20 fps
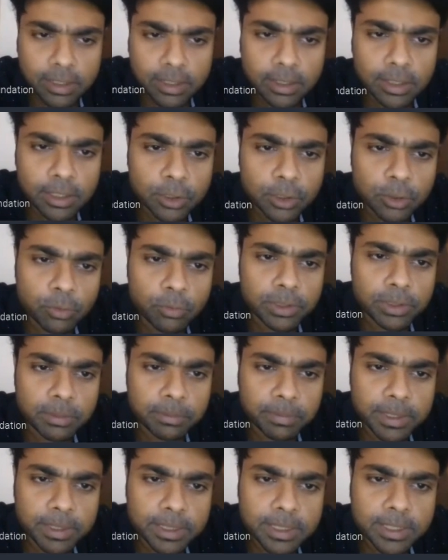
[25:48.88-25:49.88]
entered into
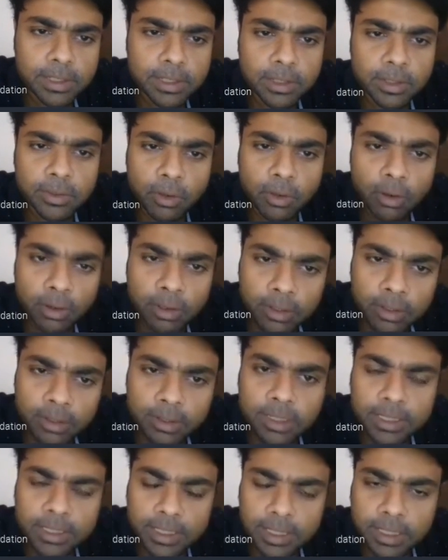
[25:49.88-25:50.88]
with a person
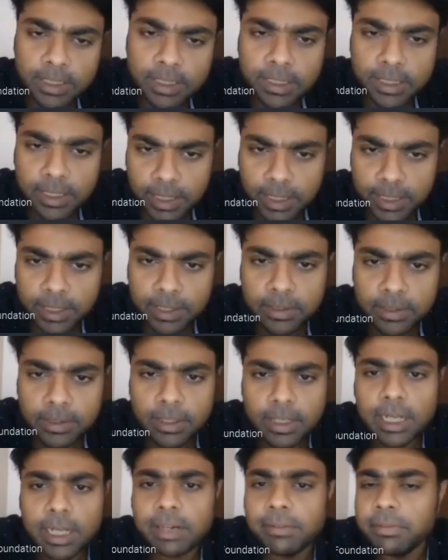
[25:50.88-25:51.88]
not resident in
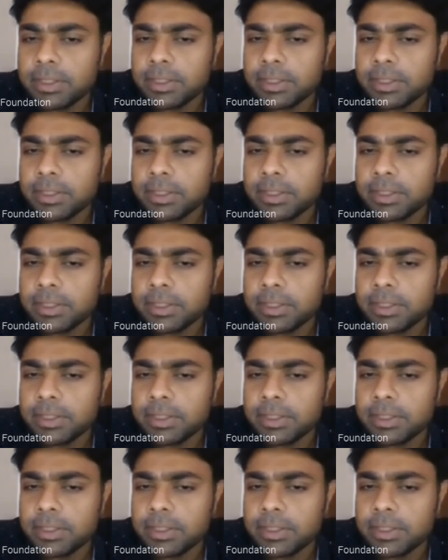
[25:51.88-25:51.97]
India